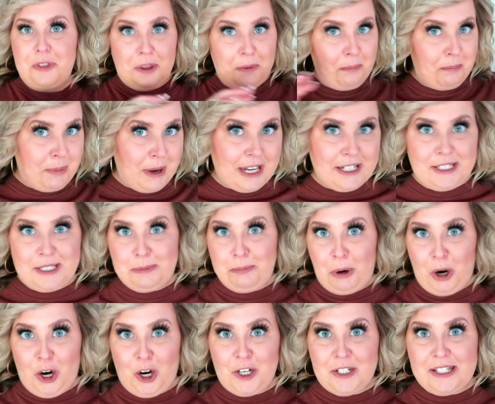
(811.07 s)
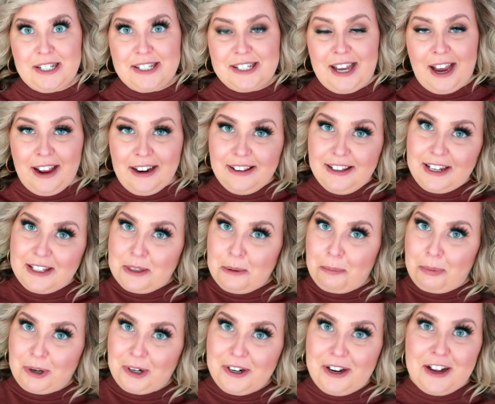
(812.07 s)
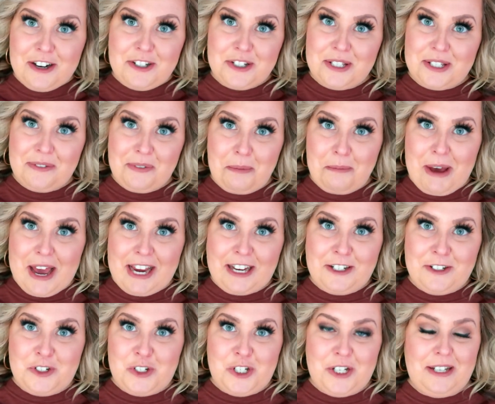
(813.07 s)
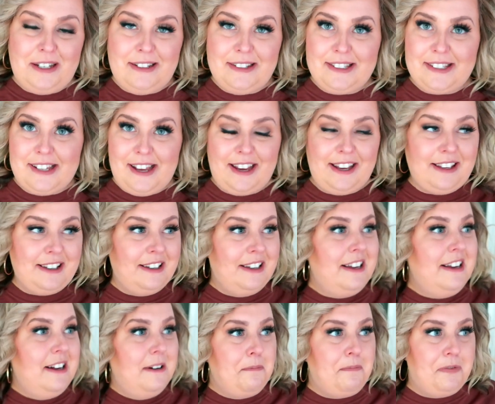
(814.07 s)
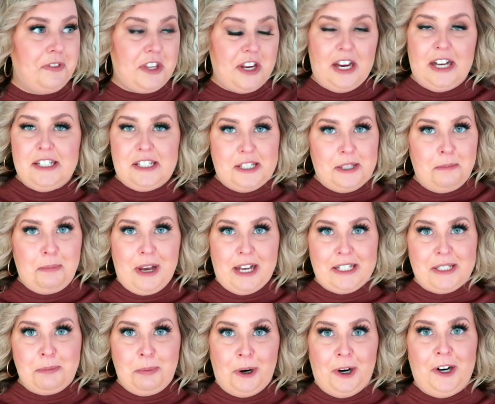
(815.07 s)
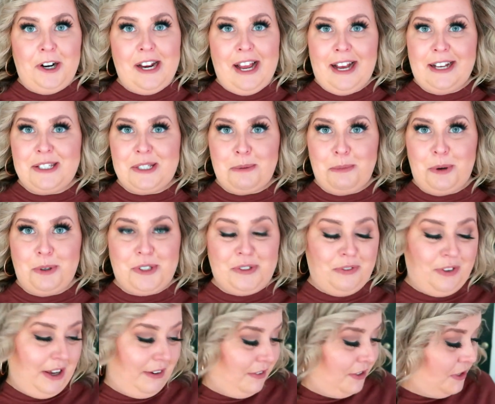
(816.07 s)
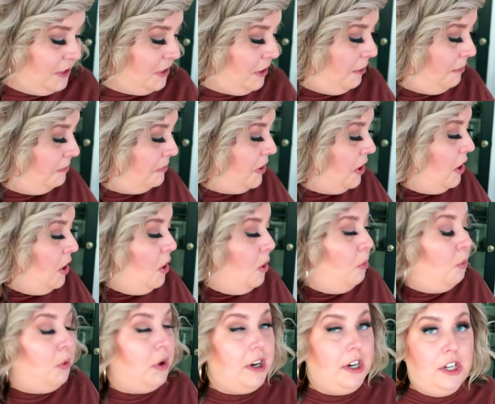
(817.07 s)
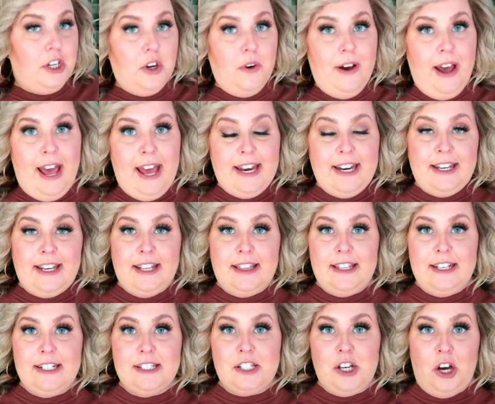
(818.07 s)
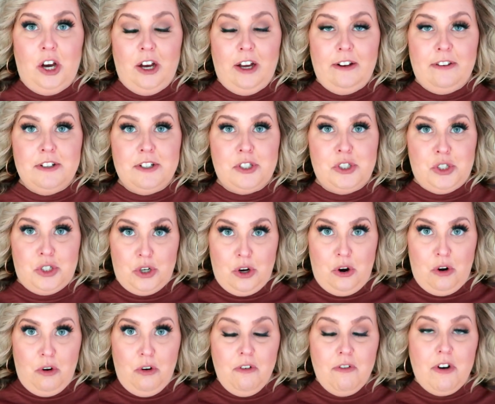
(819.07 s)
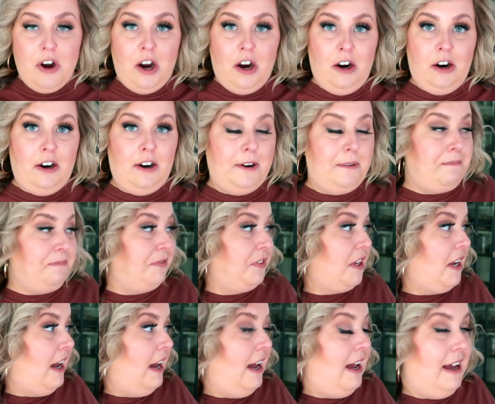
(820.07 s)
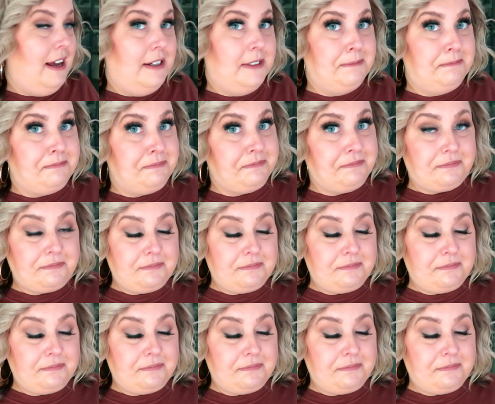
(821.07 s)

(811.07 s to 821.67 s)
the best parts. It's kind of like the burnt edges of a mac and cheese. Like, it's the best part, it has the most flavor. So we're gonna go ahead and get these on the stove. Our